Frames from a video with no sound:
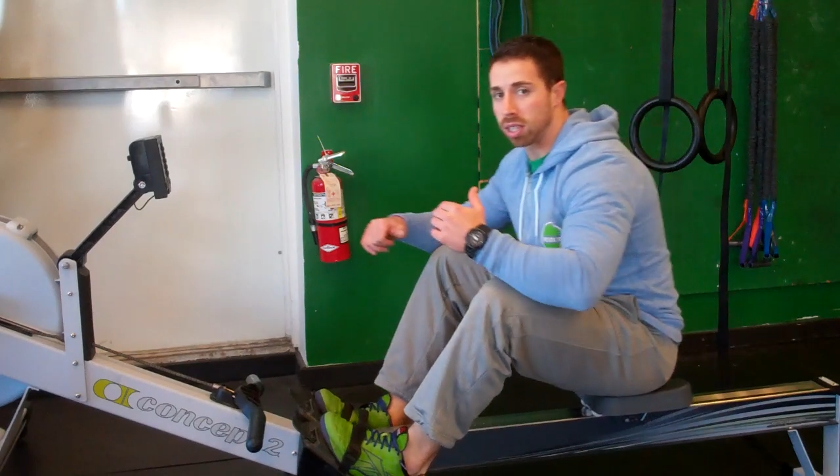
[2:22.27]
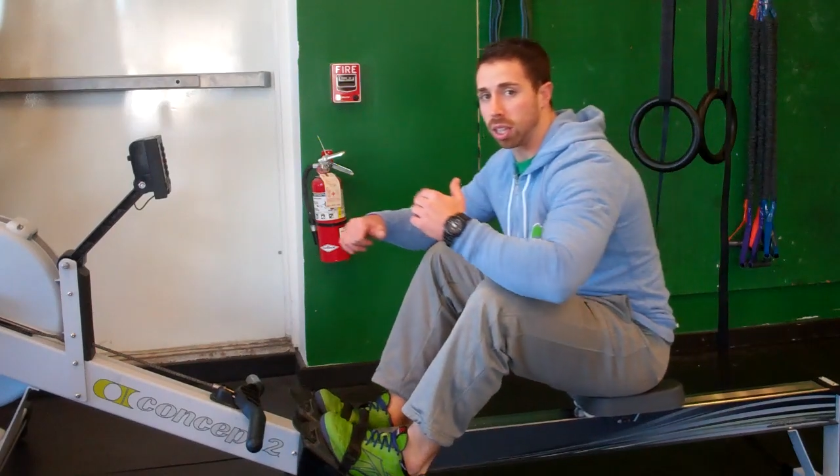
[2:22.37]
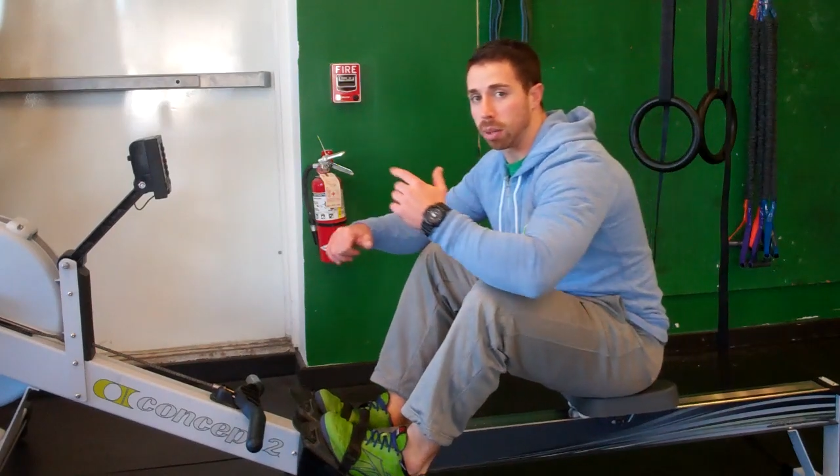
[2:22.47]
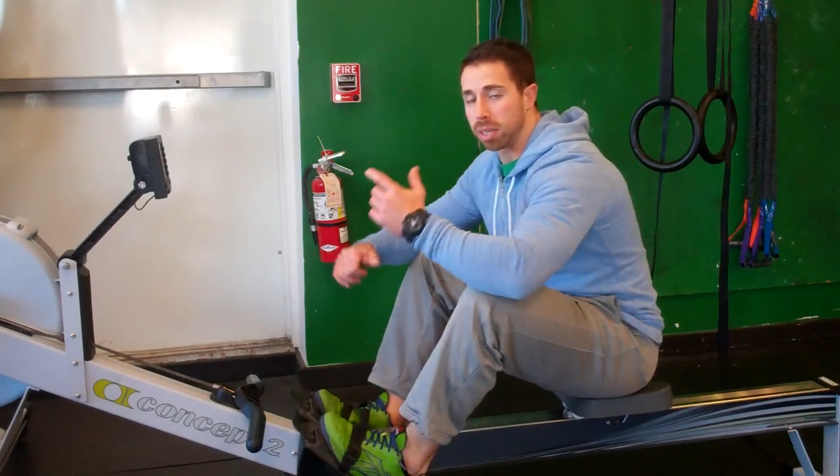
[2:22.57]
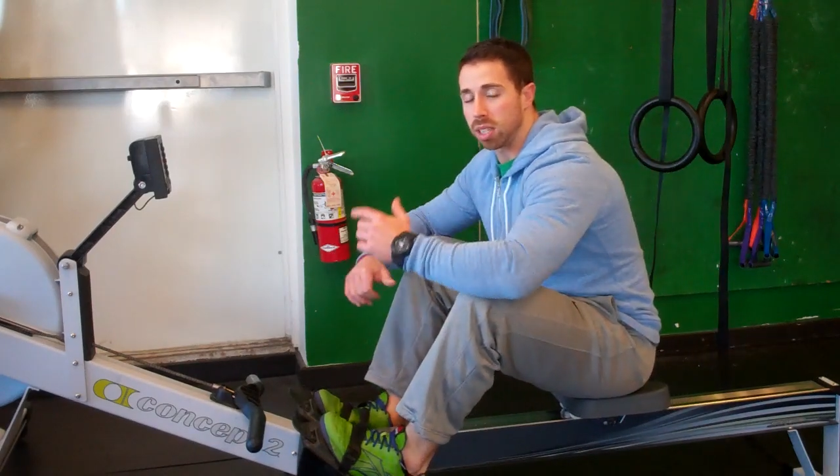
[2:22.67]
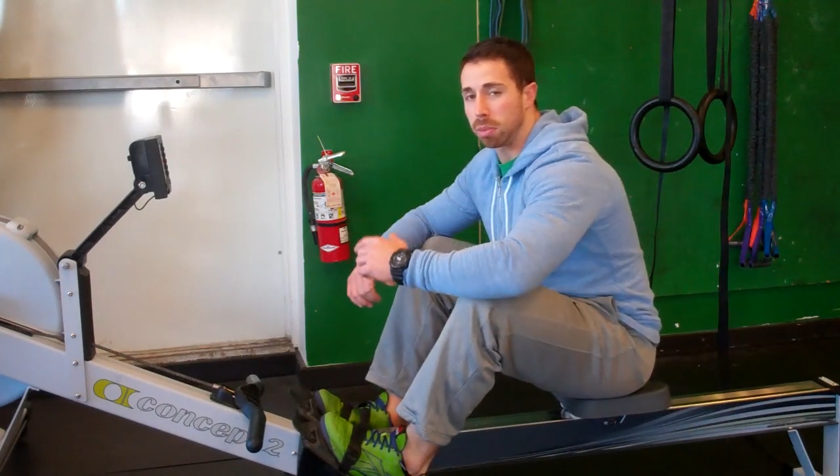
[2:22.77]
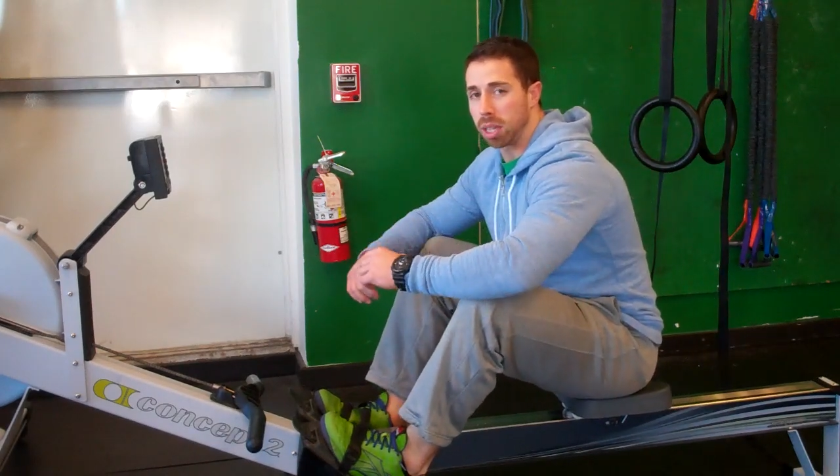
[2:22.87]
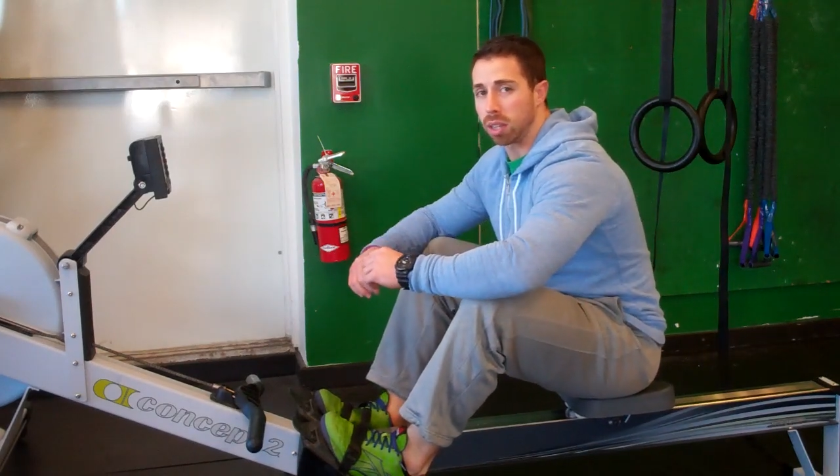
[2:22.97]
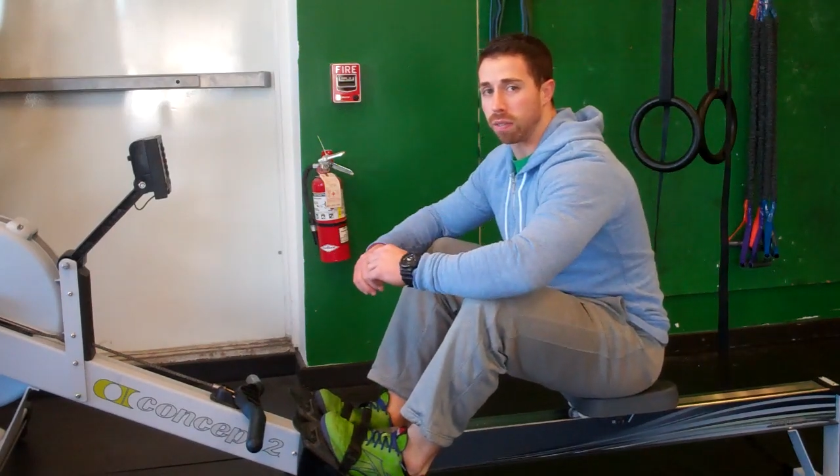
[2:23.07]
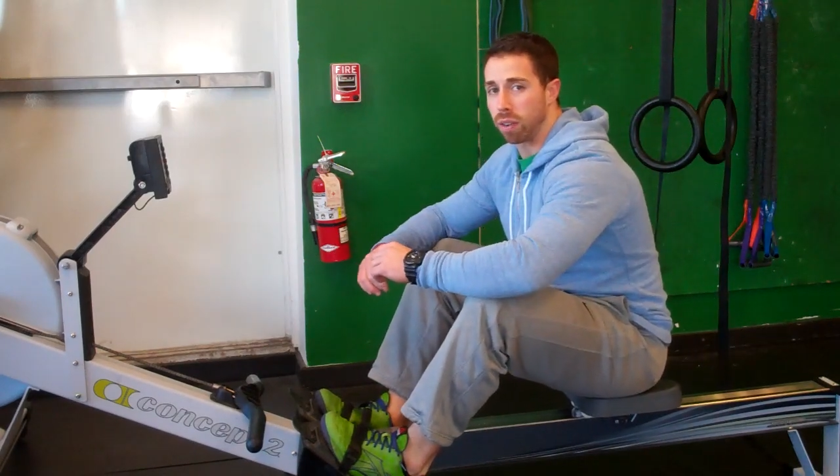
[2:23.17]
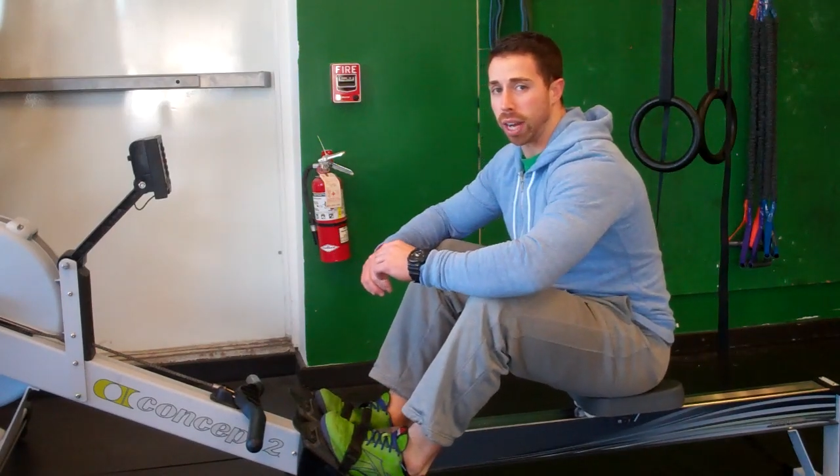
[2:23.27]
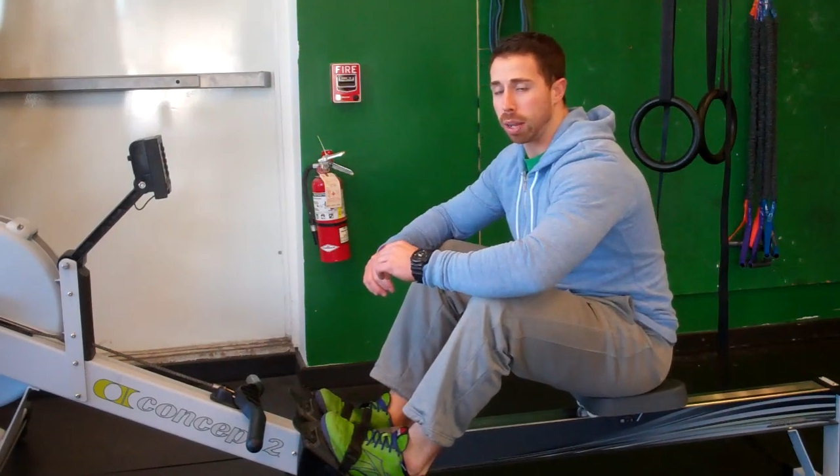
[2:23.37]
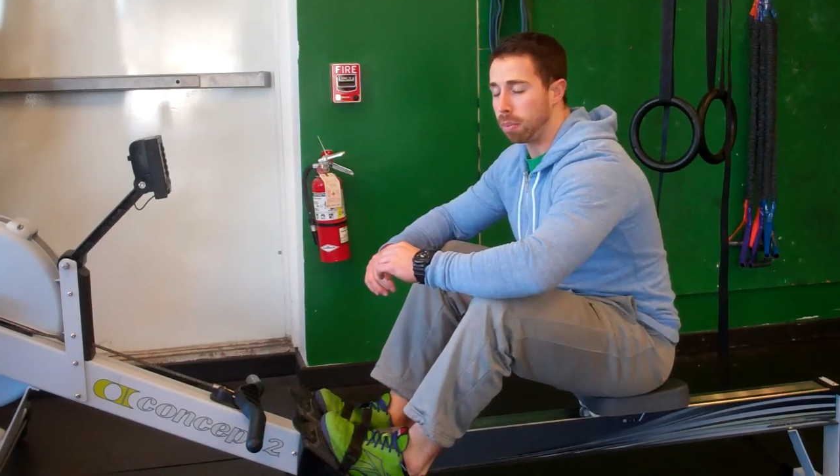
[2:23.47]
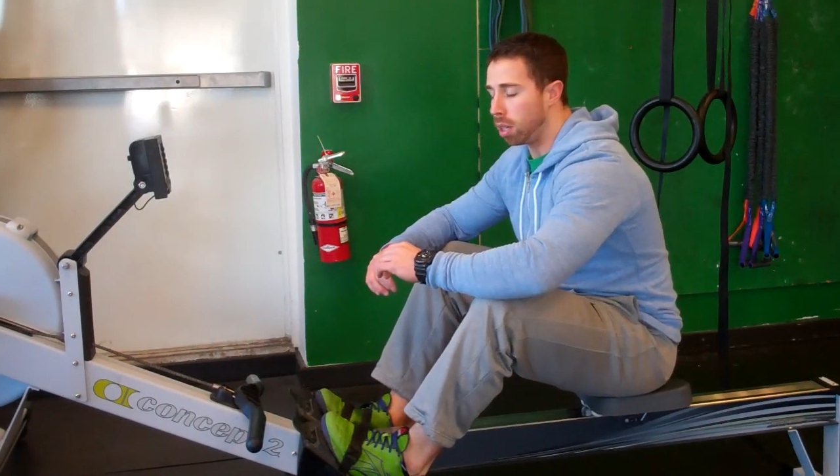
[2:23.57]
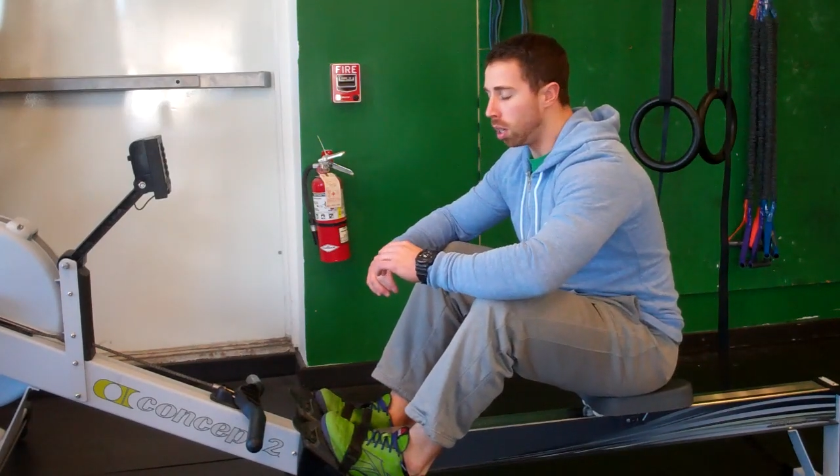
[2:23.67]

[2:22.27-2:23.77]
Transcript: able to see me in the frame.